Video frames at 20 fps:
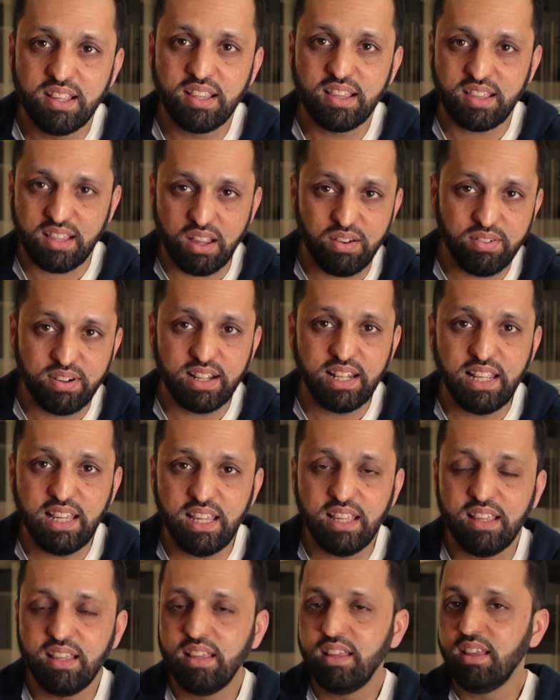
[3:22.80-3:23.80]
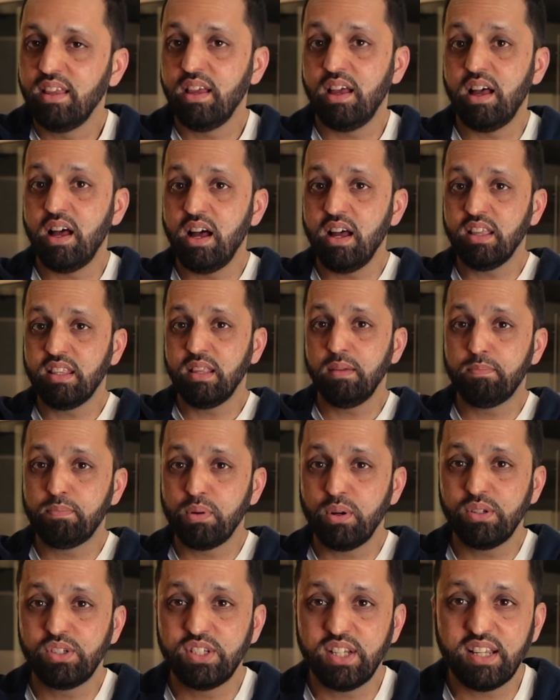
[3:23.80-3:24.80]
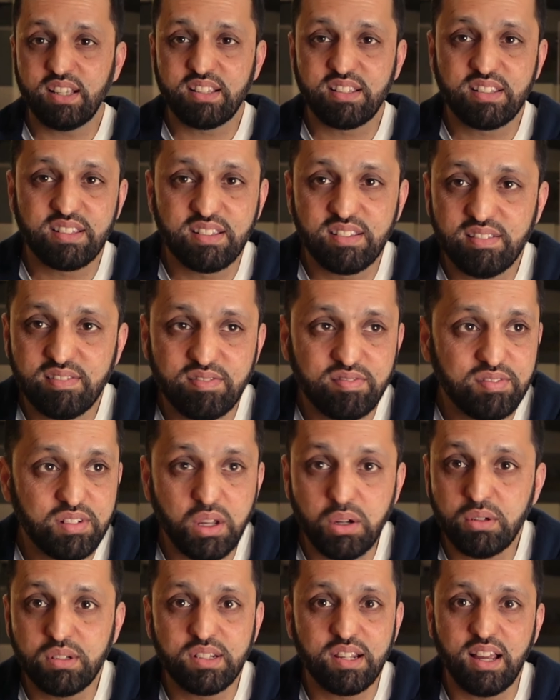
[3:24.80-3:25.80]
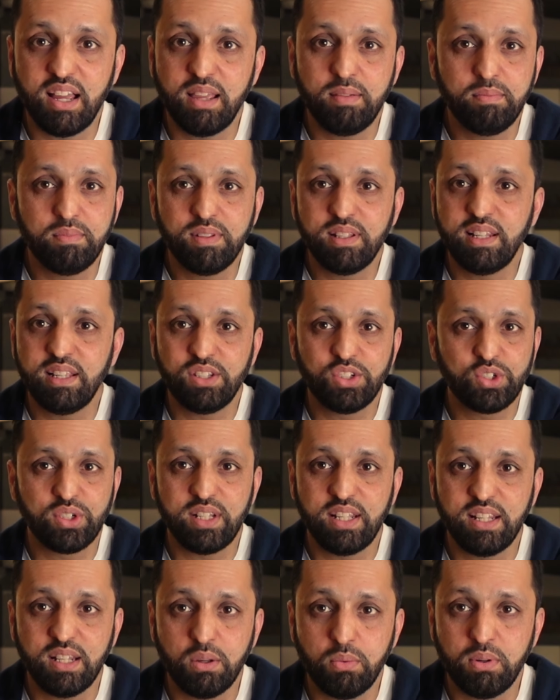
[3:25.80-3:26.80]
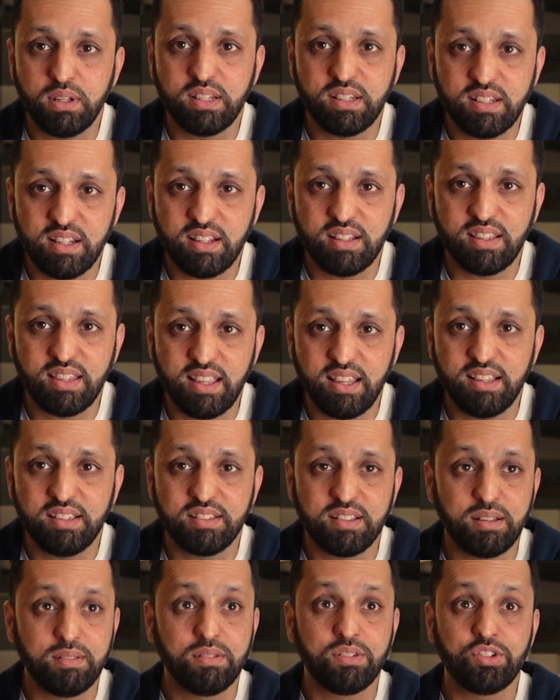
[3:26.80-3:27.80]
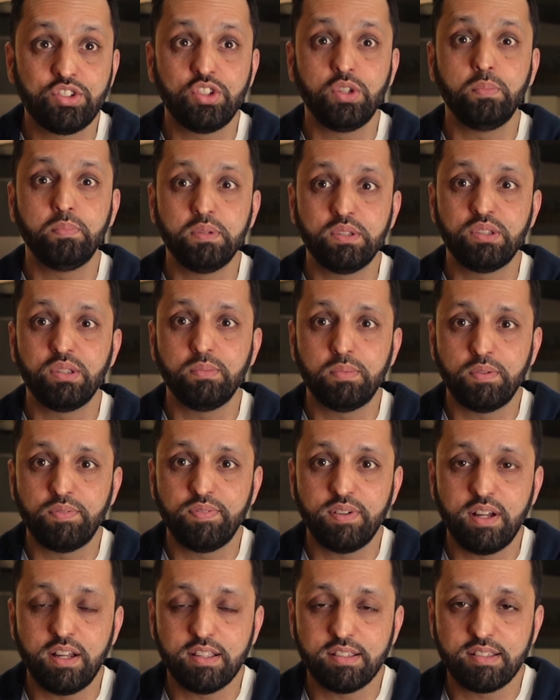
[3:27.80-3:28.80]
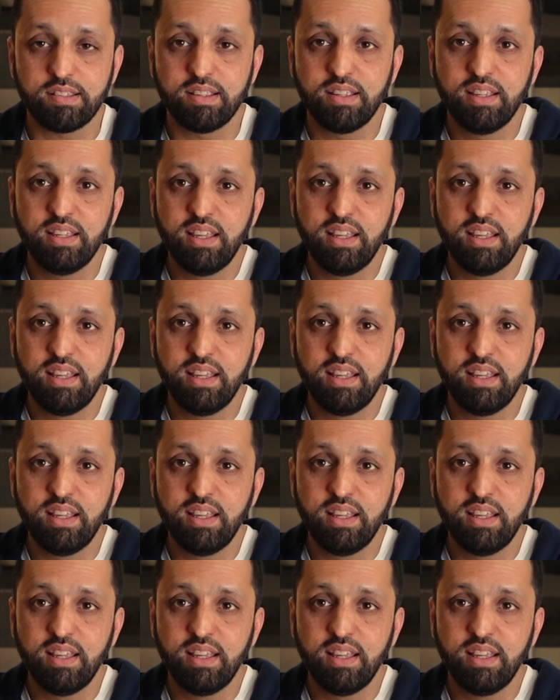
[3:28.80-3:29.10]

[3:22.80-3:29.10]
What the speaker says: thoroughly. Other projects, no time. Literally, they want that things done super, super fast.